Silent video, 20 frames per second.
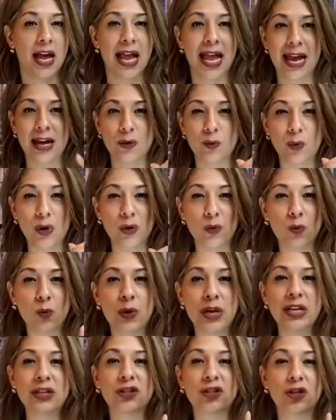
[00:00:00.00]
And when
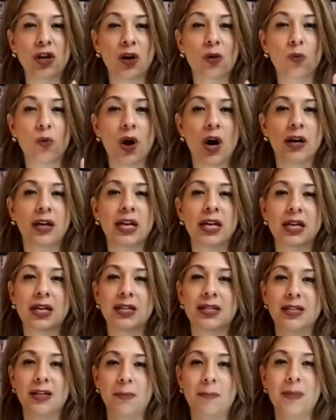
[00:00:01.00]
we start walking
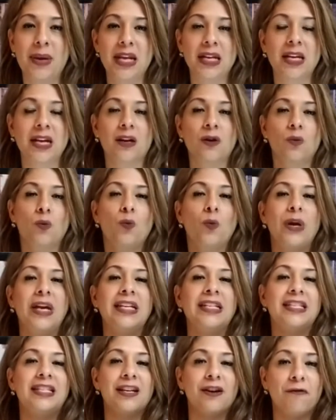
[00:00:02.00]
in dominion, we
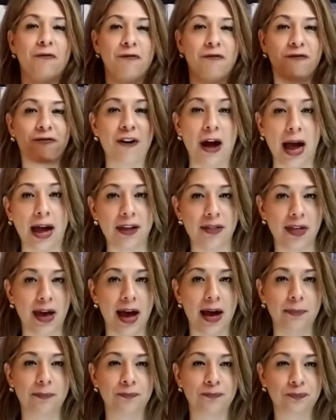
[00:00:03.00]
defy that.